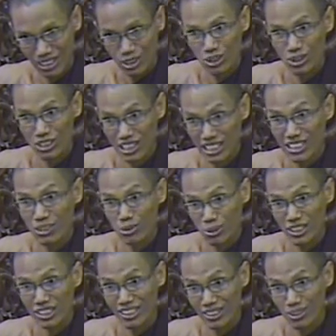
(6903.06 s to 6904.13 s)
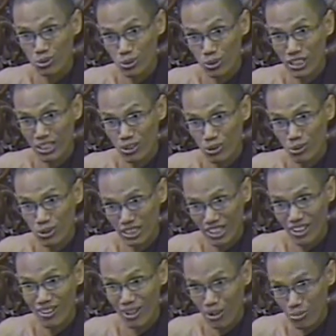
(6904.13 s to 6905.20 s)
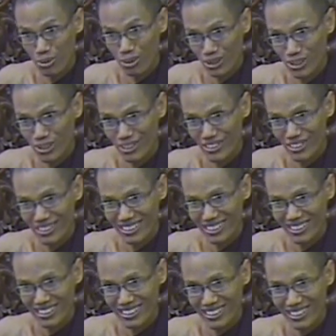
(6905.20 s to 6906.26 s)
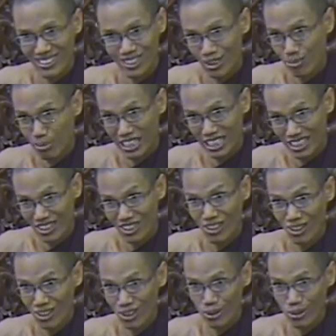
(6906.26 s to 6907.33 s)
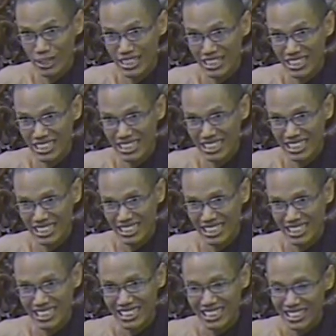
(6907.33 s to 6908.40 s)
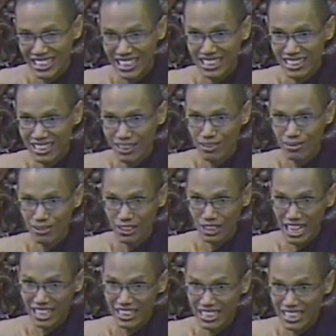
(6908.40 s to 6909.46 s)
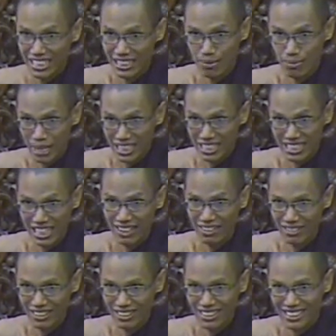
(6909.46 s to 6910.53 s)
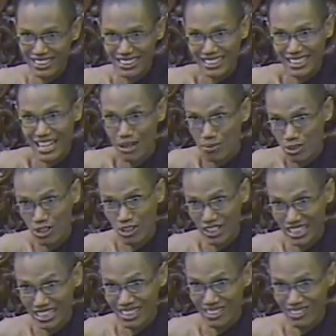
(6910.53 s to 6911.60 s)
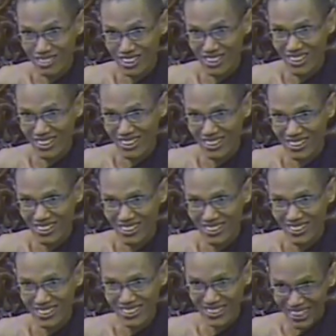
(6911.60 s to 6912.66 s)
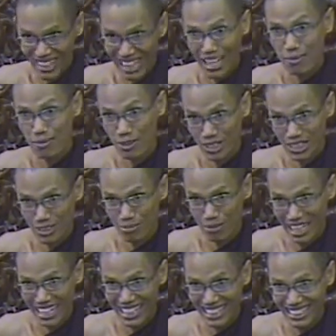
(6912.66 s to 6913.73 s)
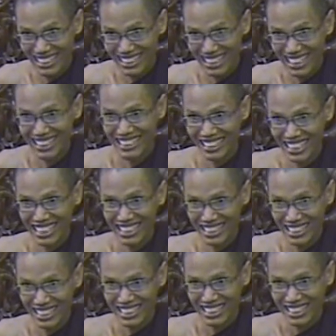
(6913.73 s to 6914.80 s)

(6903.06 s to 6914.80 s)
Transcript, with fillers: associated with, with, with our own view. No, but not always. Such if I think myself, I am knowledgeable, or oh, I am a rich man, like that.